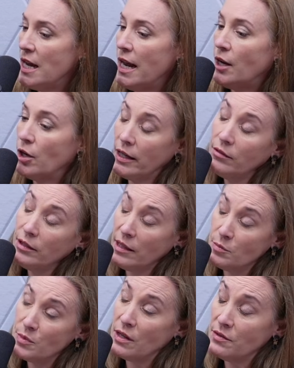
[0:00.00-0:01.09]
and are killing
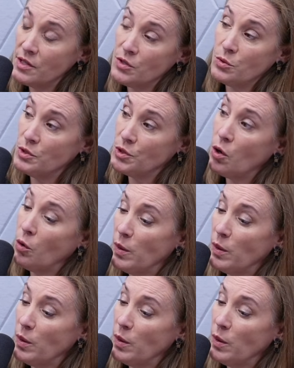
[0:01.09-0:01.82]
themselves as a result